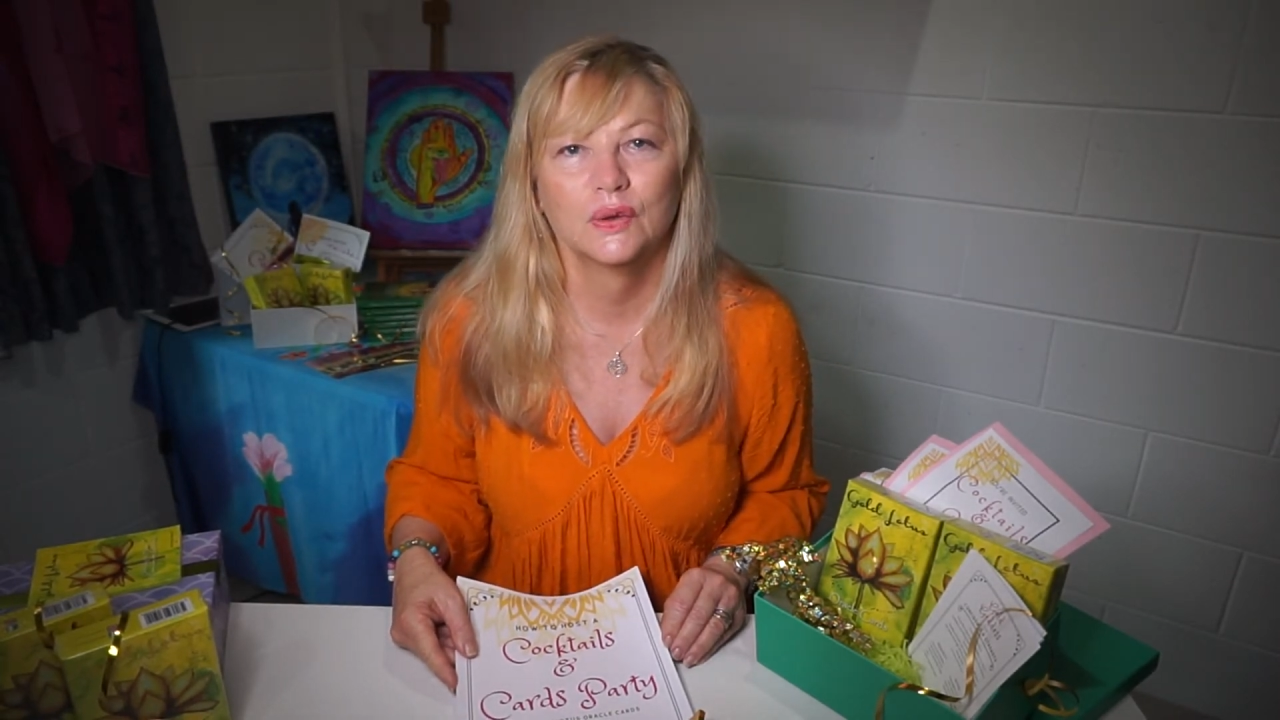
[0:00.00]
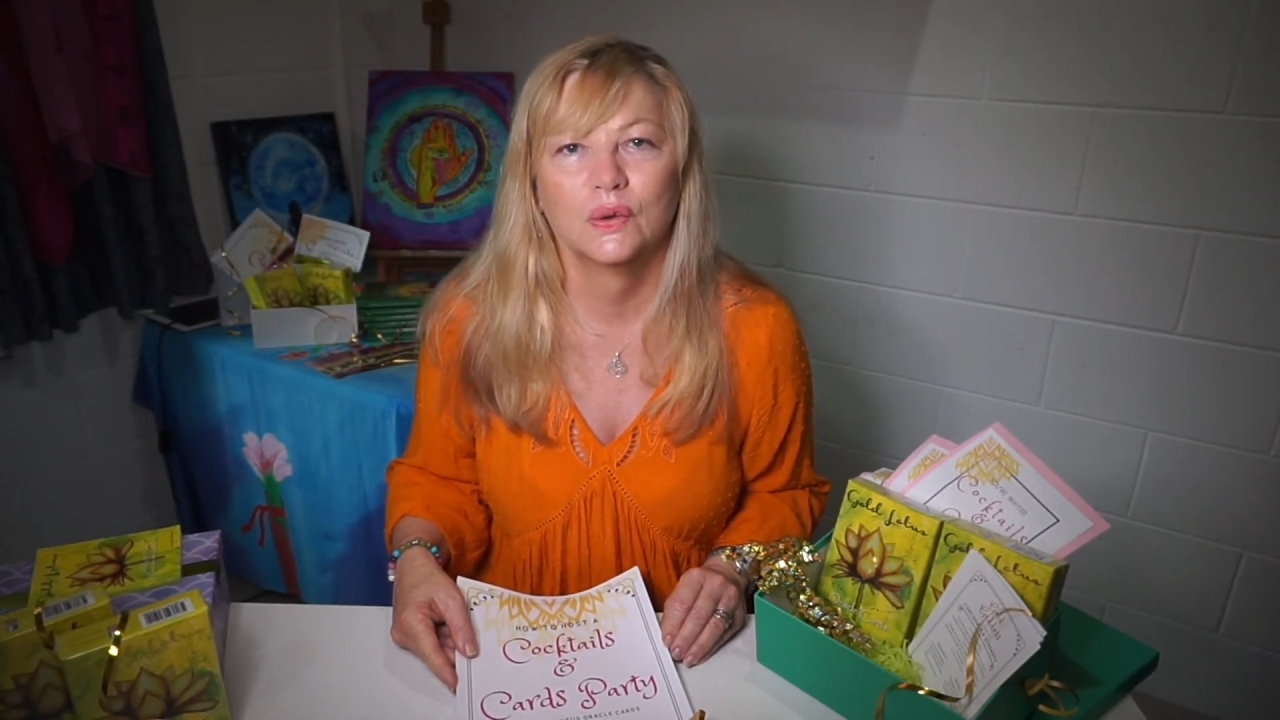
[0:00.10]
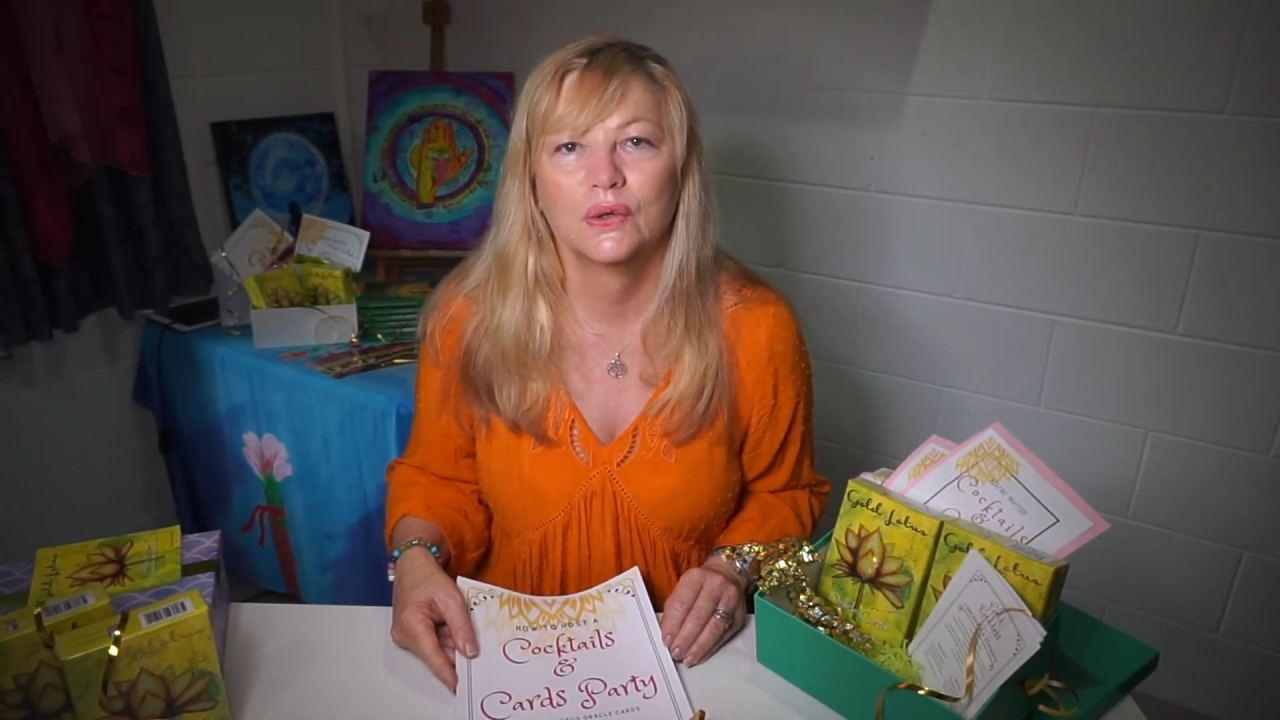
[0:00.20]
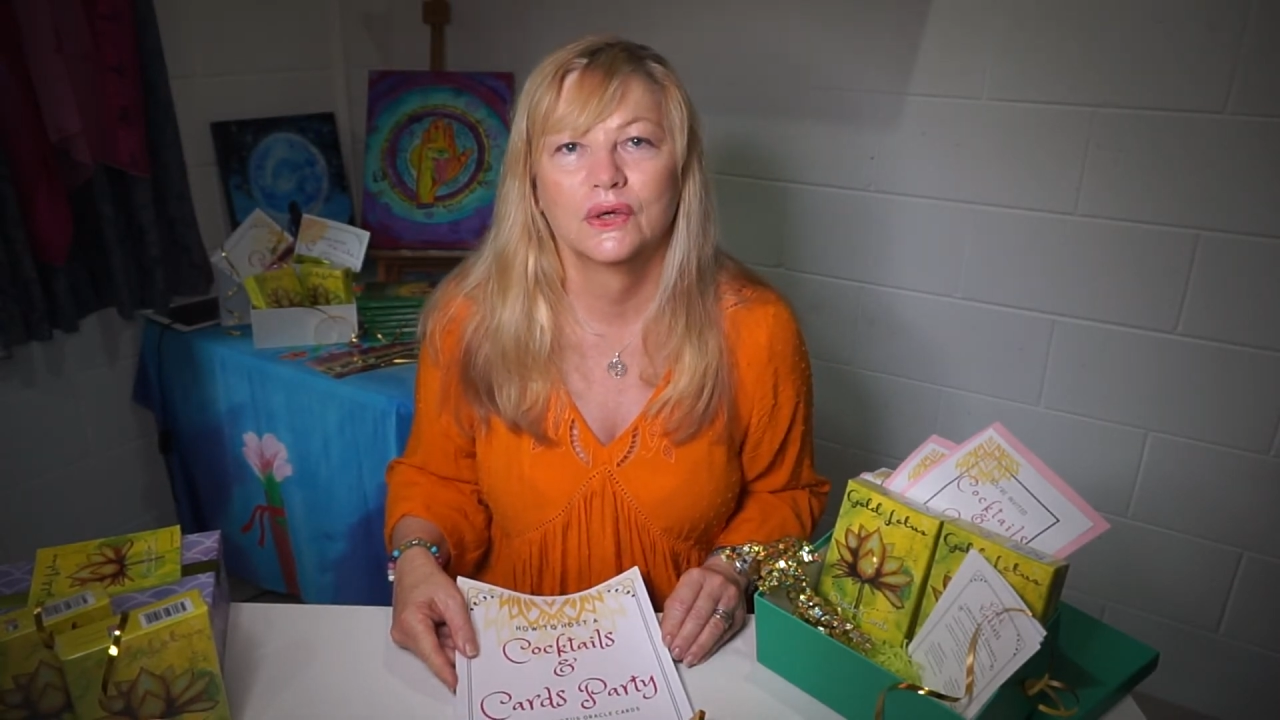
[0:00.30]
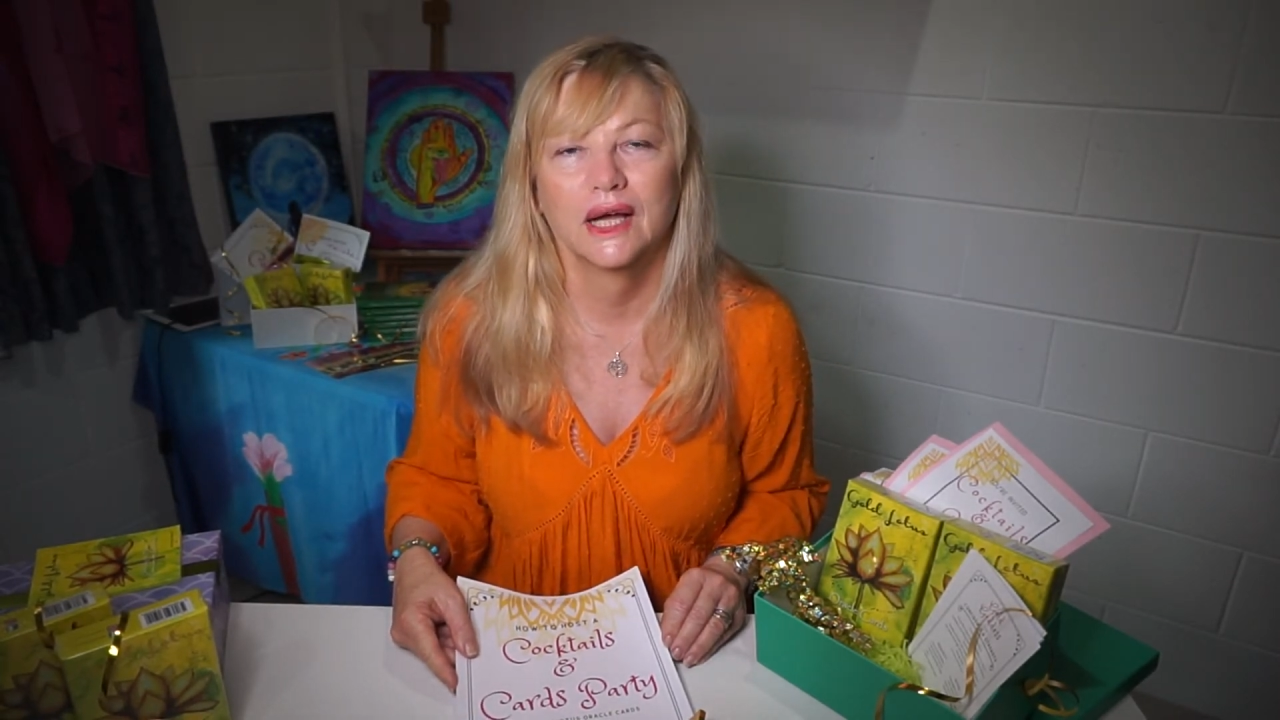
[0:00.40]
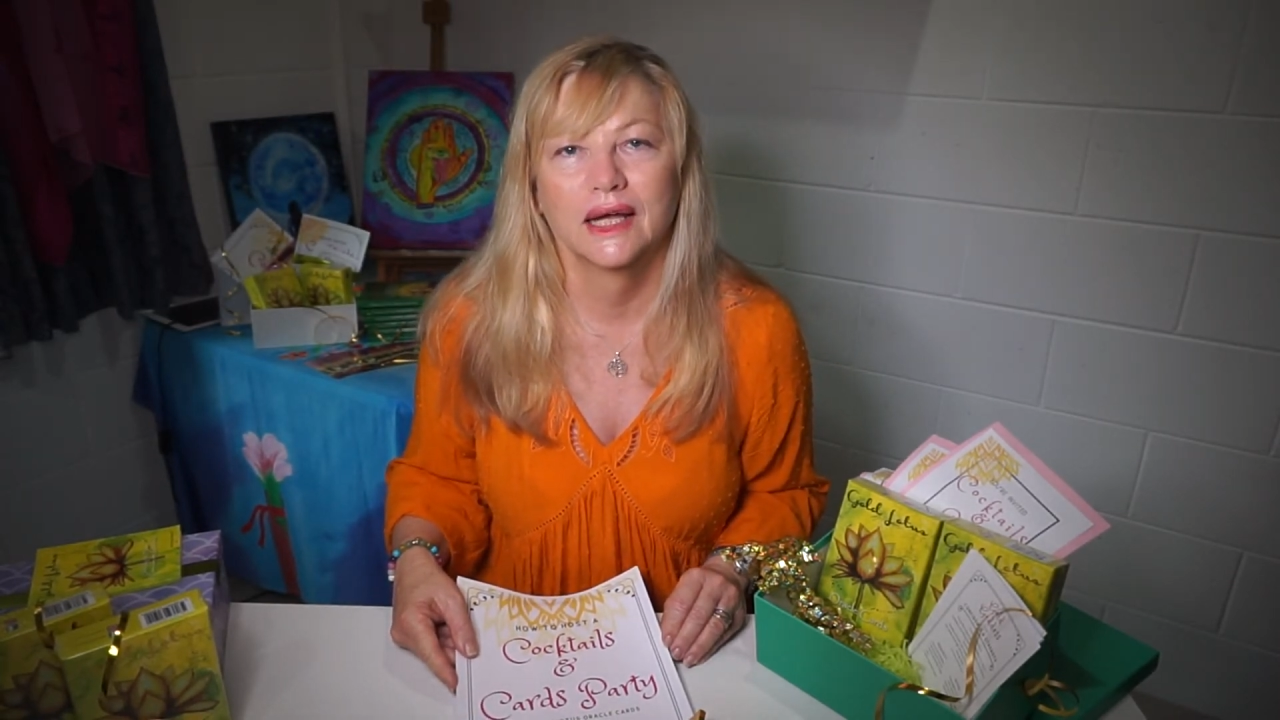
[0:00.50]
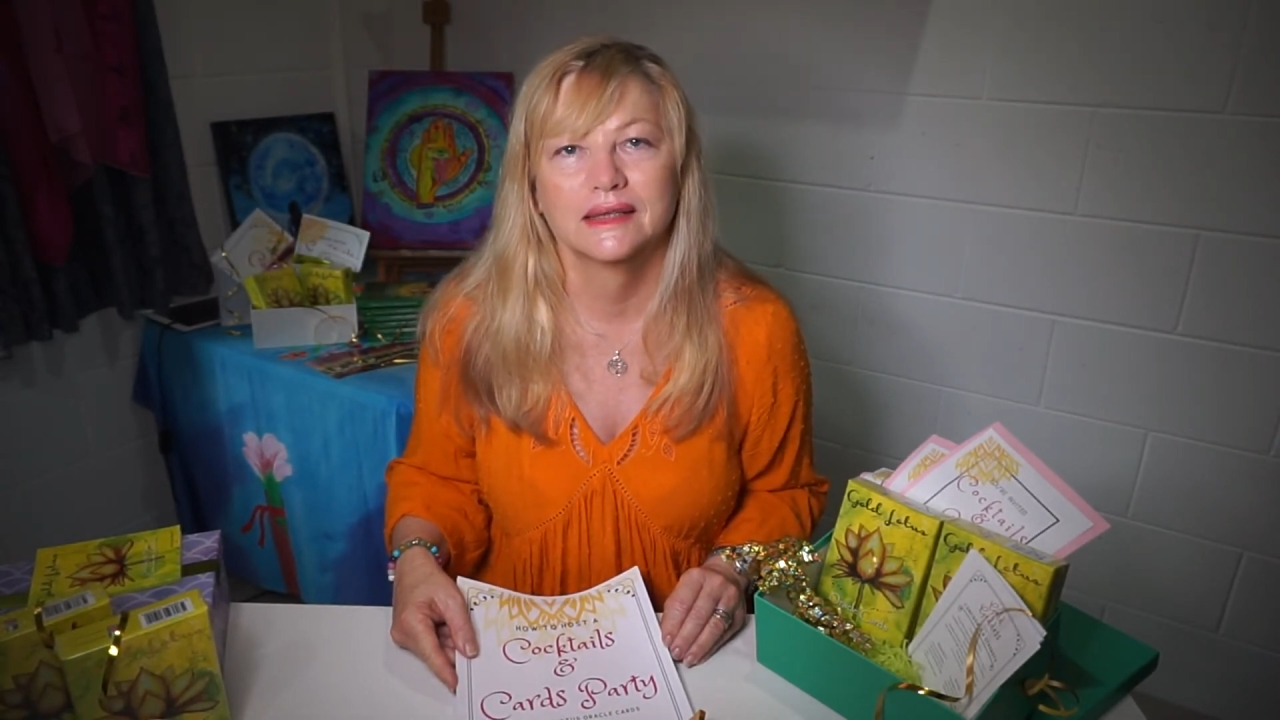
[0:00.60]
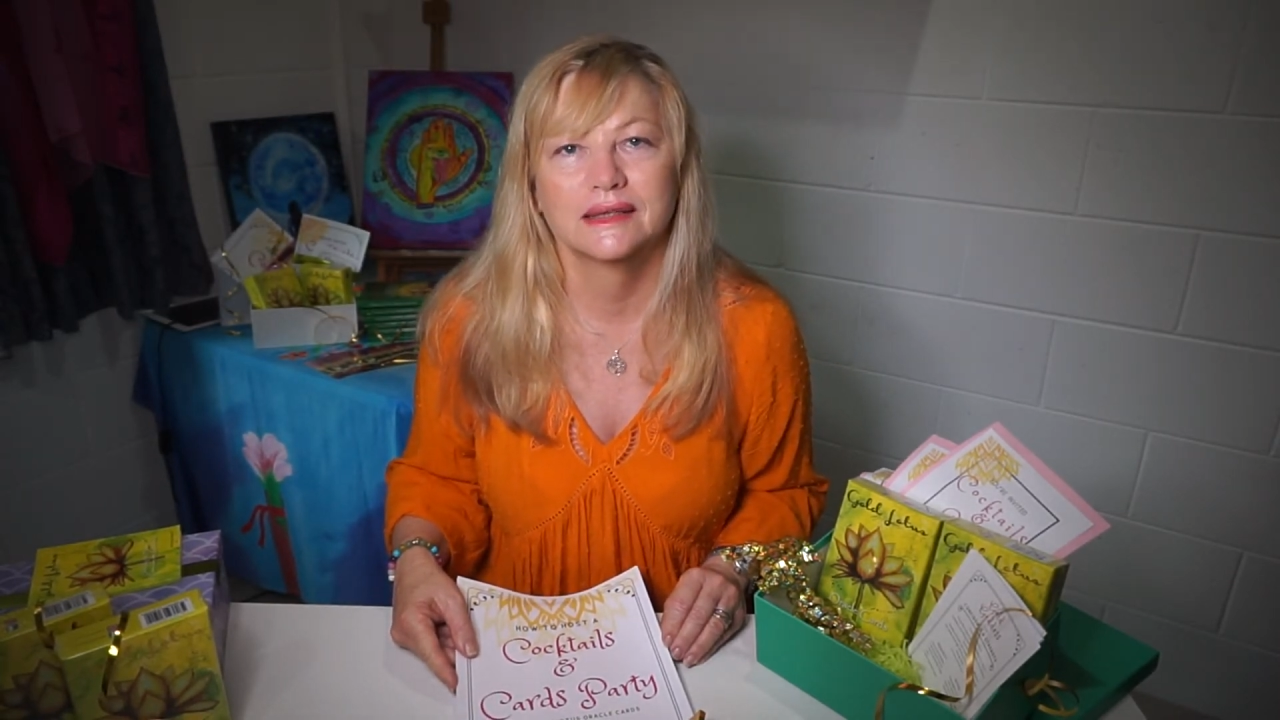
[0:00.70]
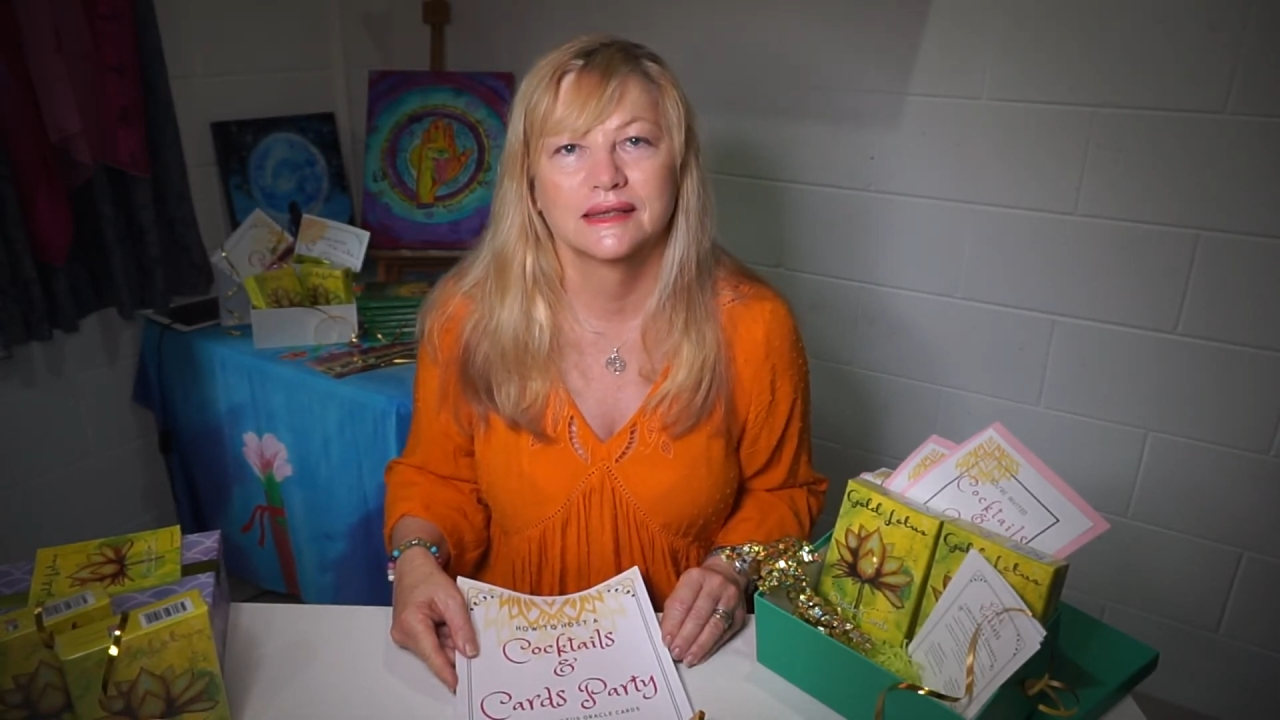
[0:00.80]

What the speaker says: or as